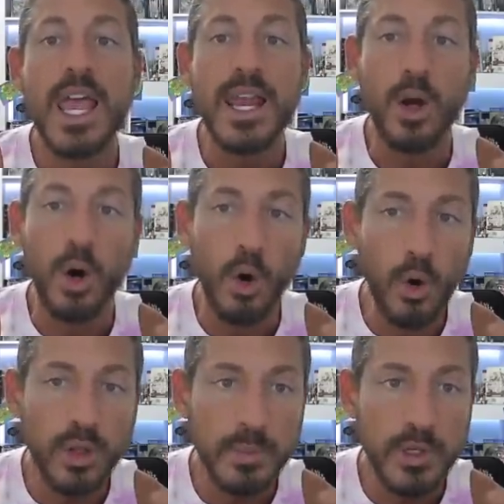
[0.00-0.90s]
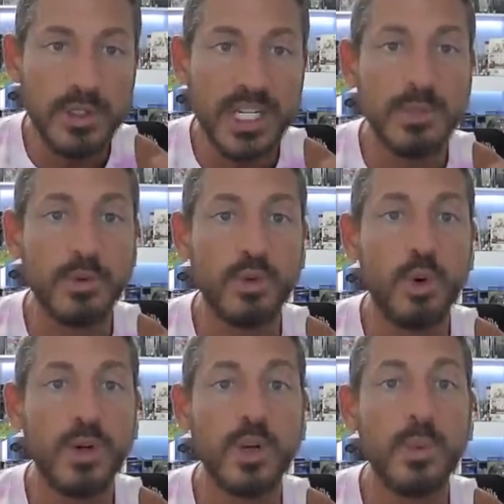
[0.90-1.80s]
and all the music has been
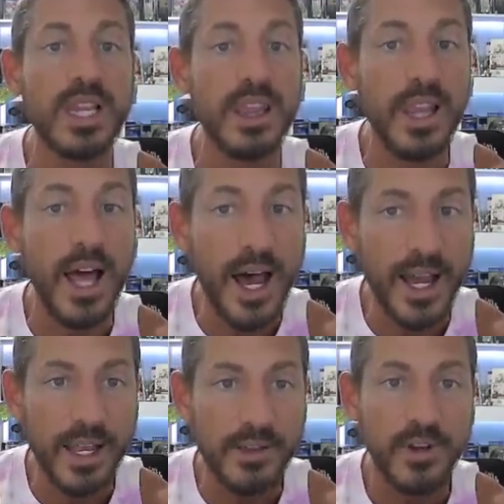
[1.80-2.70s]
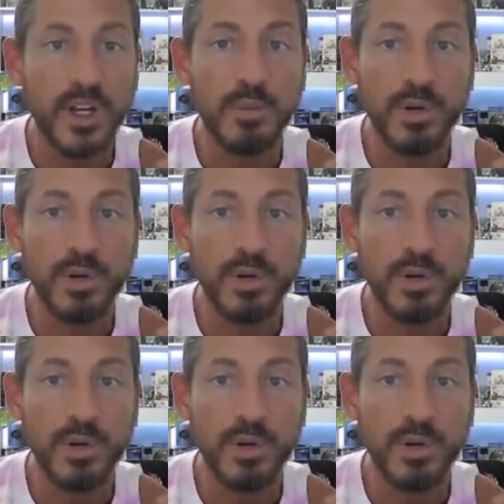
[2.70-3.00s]
recorded with live